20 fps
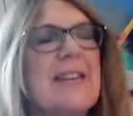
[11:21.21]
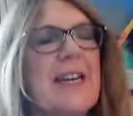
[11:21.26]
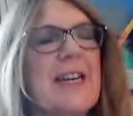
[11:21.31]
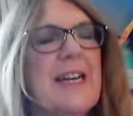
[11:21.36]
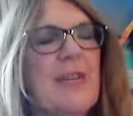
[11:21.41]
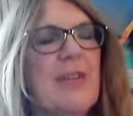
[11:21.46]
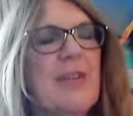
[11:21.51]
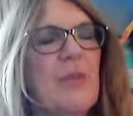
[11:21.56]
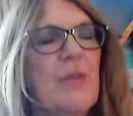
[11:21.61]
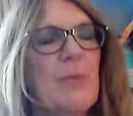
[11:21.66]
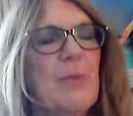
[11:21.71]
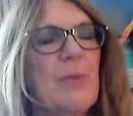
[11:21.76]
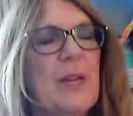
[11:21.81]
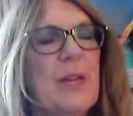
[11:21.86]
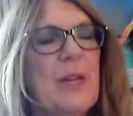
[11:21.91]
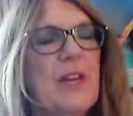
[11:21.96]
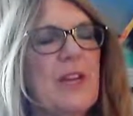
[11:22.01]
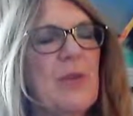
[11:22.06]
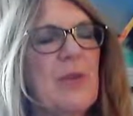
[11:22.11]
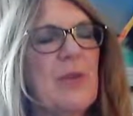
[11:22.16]
run
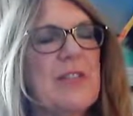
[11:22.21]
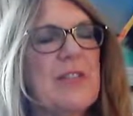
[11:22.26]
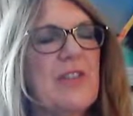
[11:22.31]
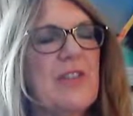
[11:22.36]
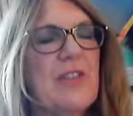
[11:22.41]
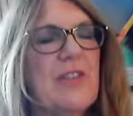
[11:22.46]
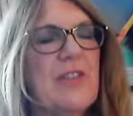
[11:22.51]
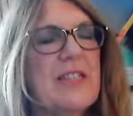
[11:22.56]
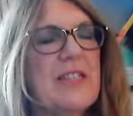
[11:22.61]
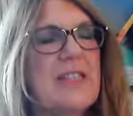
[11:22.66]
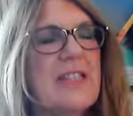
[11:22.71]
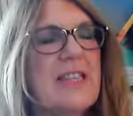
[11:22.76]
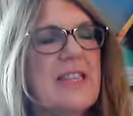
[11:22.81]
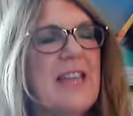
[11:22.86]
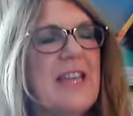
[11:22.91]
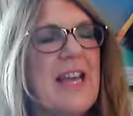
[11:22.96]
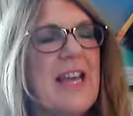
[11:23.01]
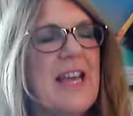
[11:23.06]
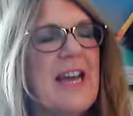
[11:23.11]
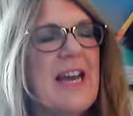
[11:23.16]
by Queen's University.